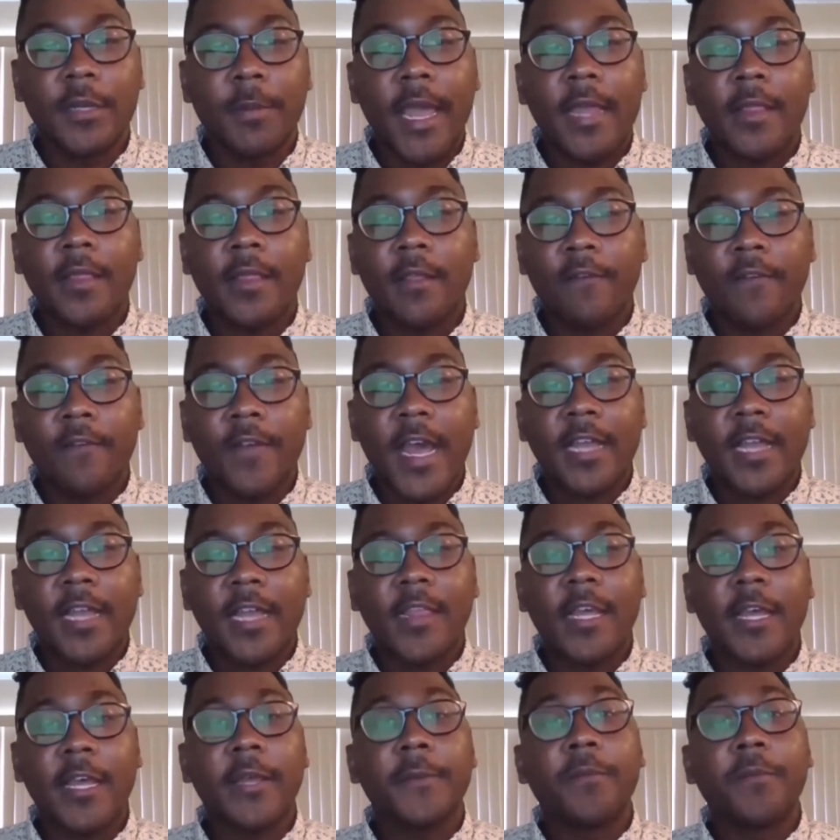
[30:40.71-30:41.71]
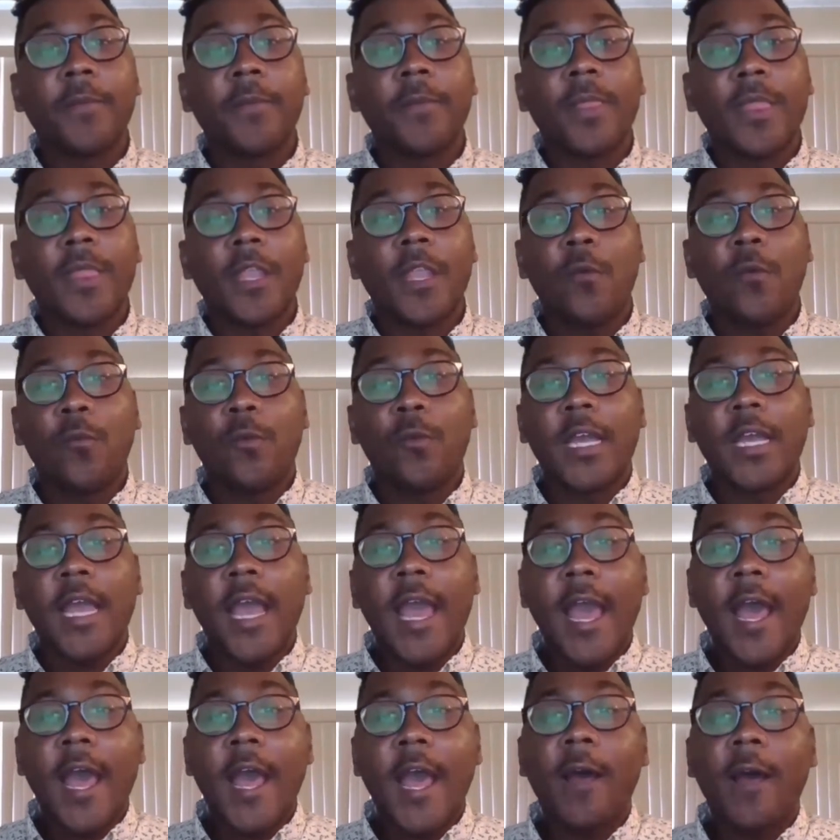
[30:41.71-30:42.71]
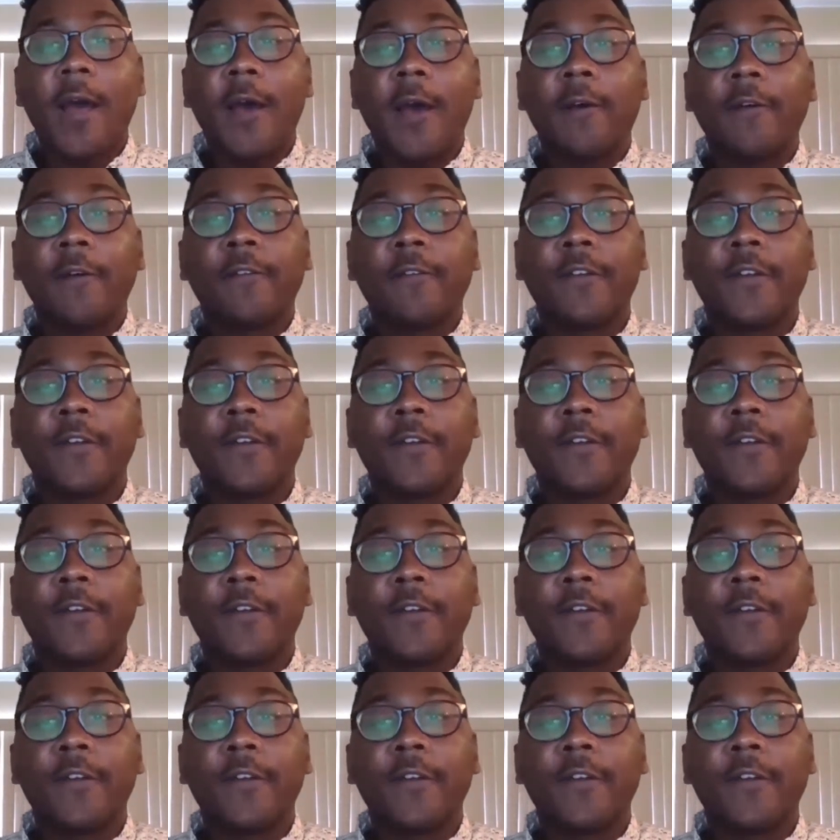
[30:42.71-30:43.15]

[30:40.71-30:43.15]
and the fact that we have